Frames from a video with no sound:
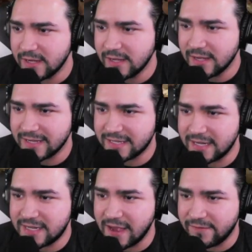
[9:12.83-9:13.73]
because
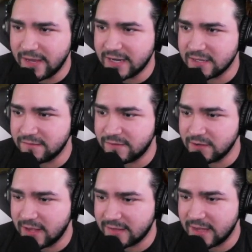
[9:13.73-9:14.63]
it definitely doesn't feel
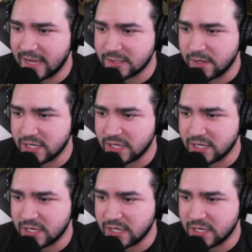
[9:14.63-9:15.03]
like the Xbox